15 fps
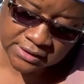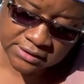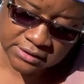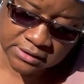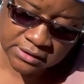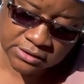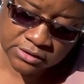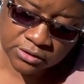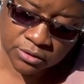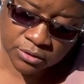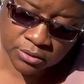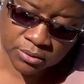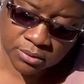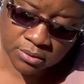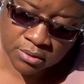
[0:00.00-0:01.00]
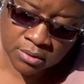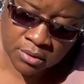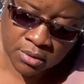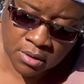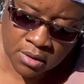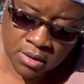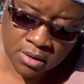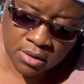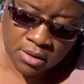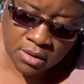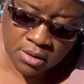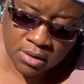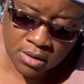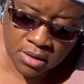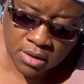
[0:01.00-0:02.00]
seeds, so
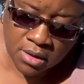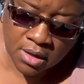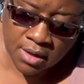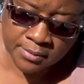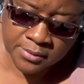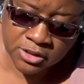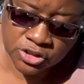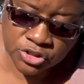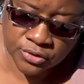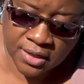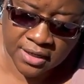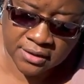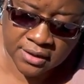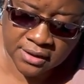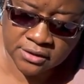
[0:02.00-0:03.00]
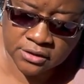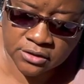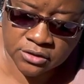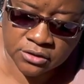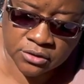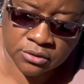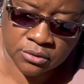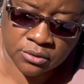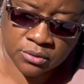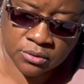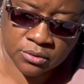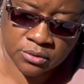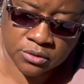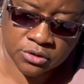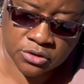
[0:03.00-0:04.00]
I'm gonna try not to
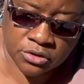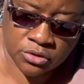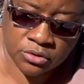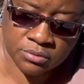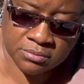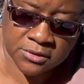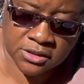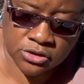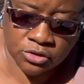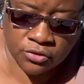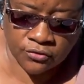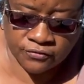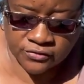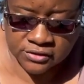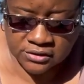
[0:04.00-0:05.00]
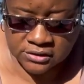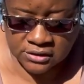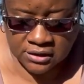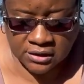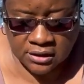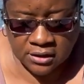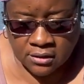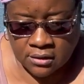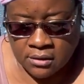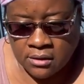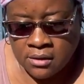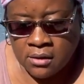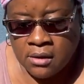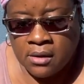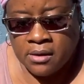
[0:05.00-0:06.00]
do too much overseeding,
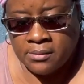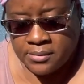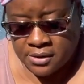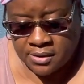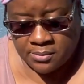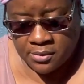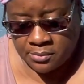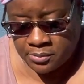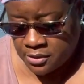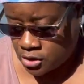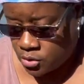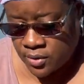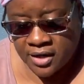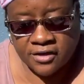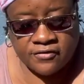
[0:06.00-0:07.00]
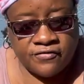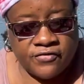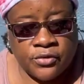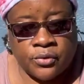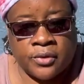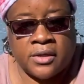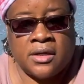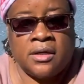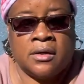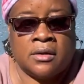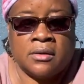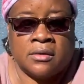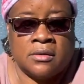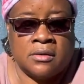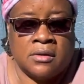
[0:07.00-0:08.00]
but I'm gonna put quite a few in
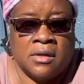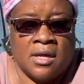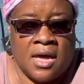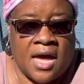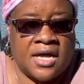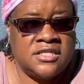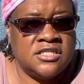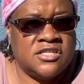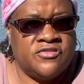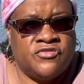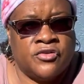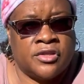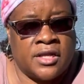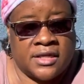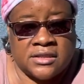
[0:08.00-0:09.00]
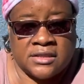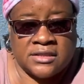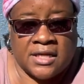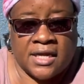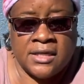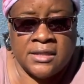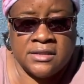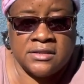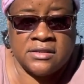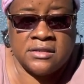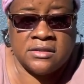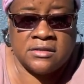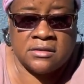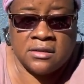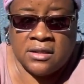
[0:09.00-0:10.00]
here. I just feel like the tiny
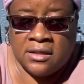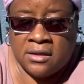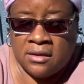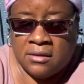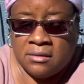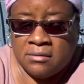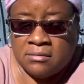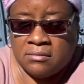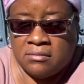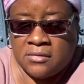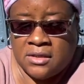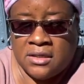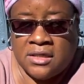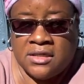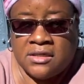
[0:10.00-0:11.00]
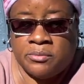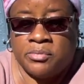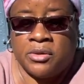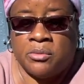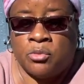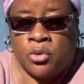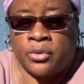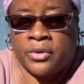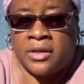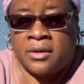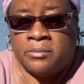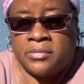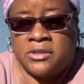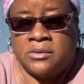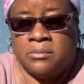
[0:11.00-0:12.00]
seeds you need to put more in,
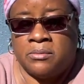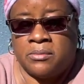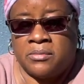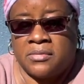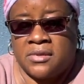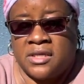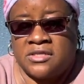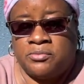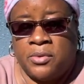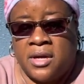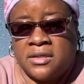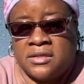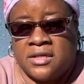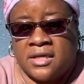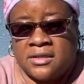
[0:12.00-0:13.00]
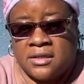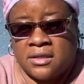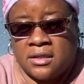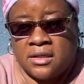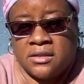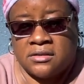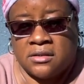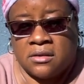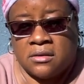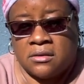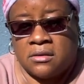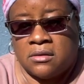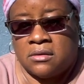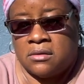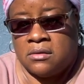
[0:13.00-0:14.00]
but that's probably not the case at
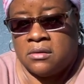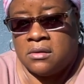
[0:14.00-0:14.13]
all.